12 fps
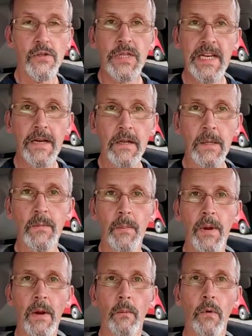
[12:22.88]
Tell them
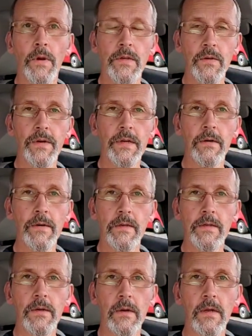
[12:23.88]
about what is going on in
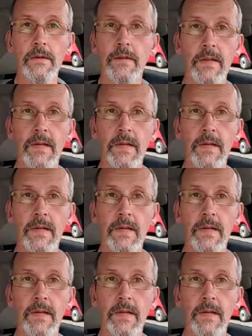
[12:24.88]
Scotland.